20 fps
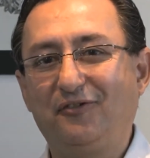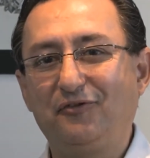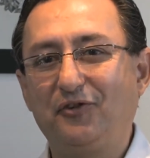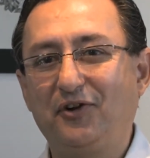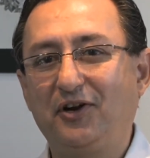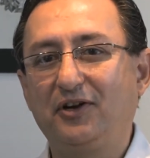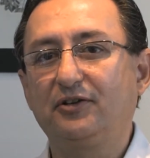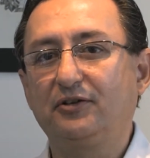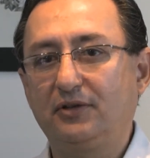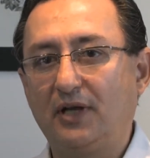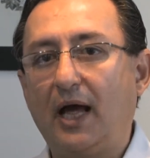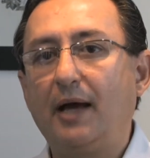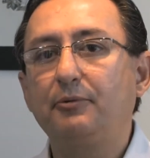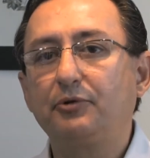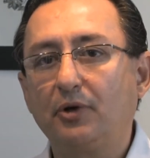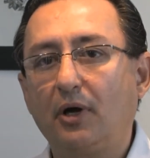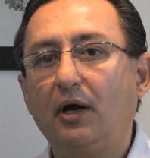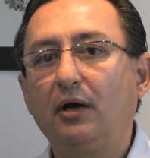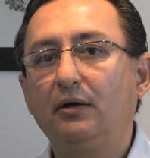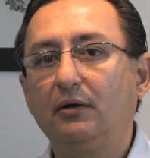finished
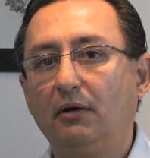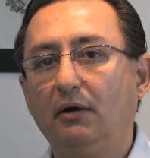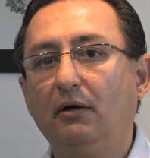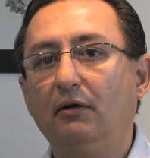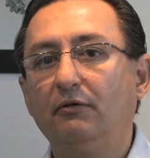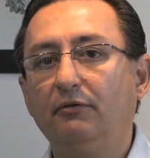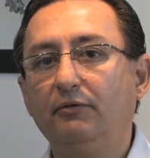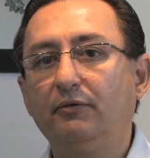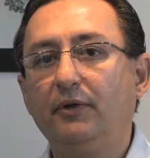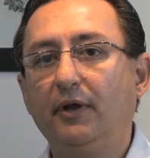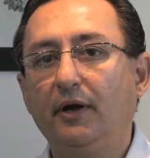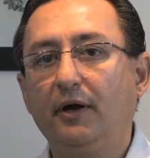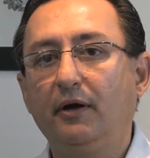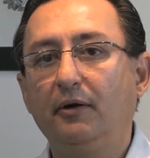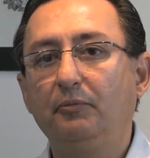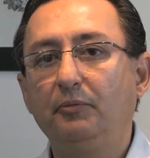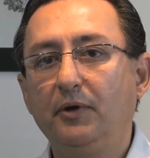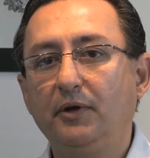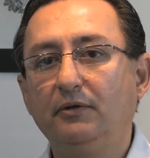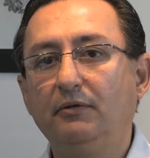snapshot of
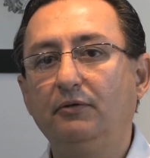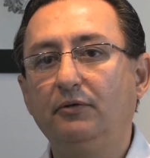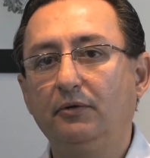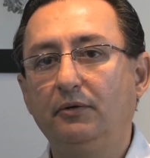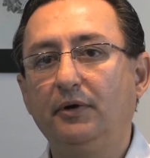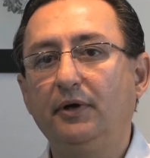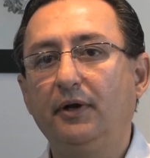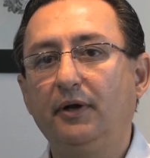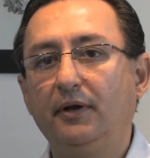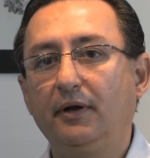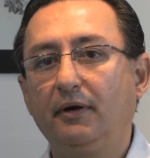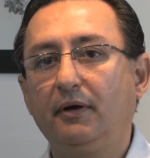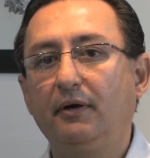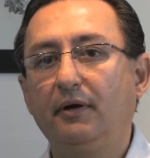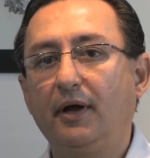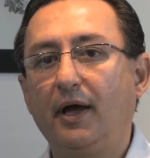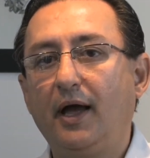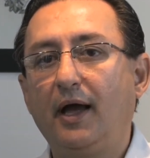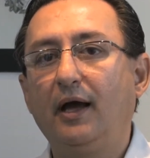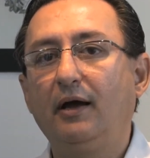their piece of jewelry that they're going
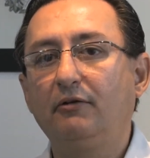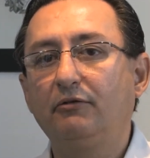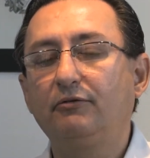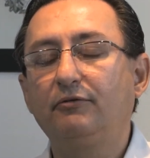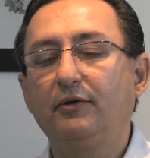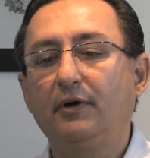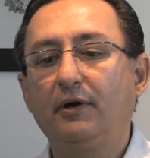to have.